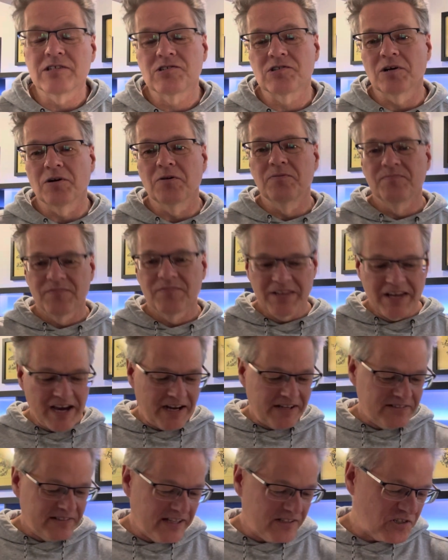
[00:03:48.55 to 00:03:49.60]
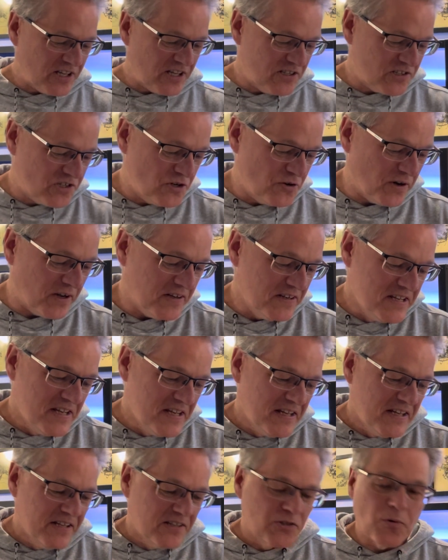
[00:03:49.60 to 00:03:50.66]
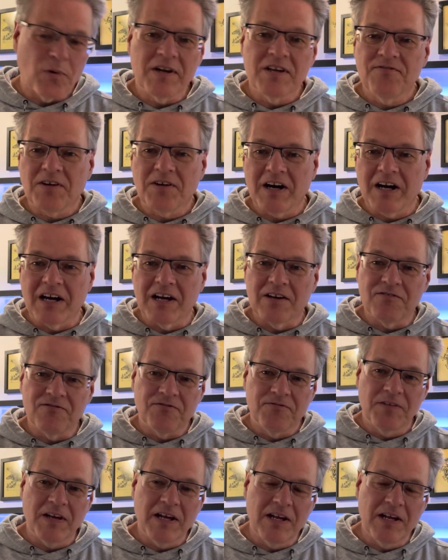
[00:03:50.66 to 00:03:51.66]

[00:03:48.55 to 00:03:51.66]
So yeah, let's get to it. 25